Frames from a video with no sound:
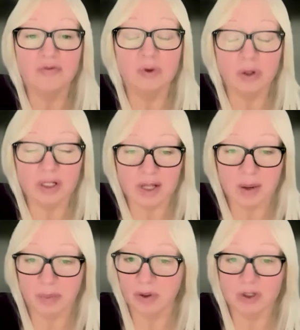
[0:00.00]
For
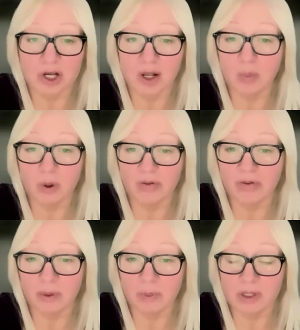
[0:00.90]
example, in child
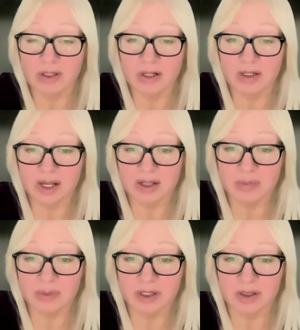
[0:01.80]
welfare risk
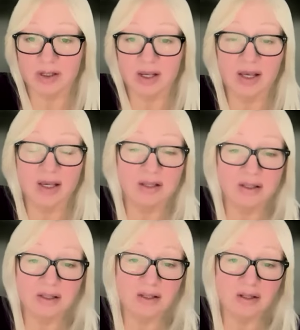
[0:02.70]
assessments,
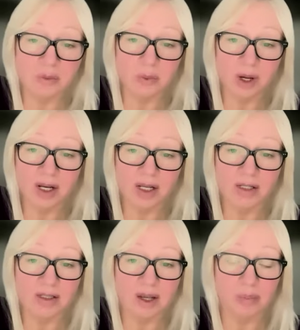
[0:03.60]
inconsistent
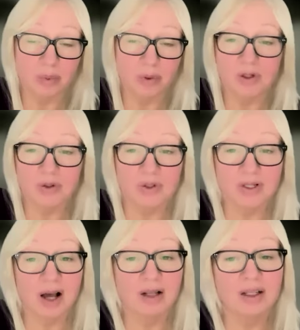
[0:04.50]
ratings can produce
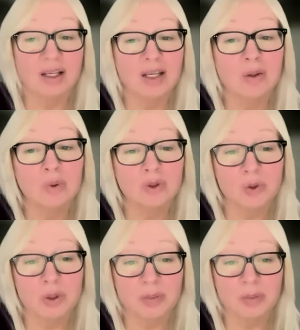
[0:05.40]
unequal
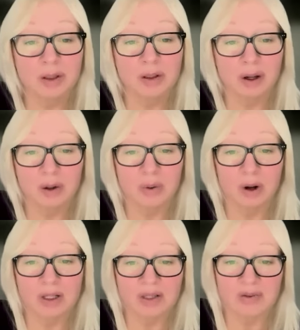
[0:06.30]
treatment
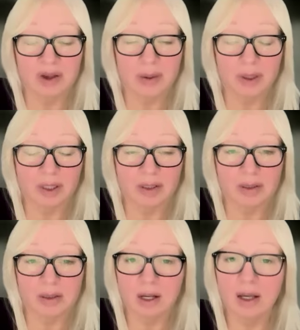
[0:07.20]
across
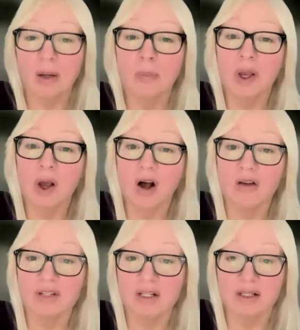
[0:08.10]
families, and we
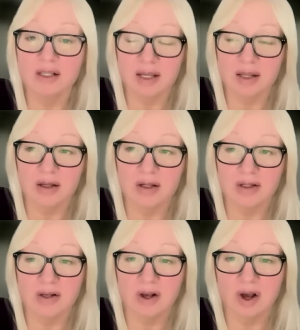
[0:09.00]
often see
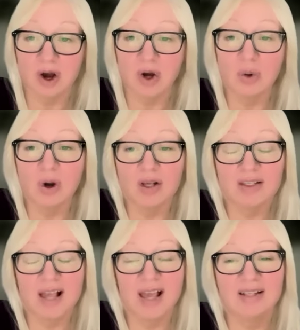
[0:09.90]
this across
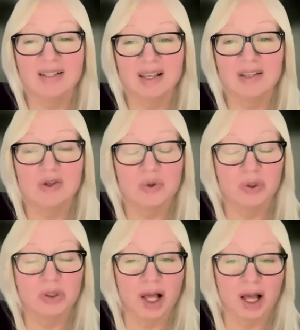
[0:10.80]

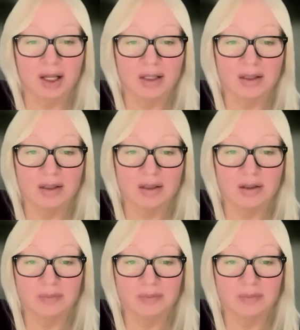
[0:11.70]
ancestral lines.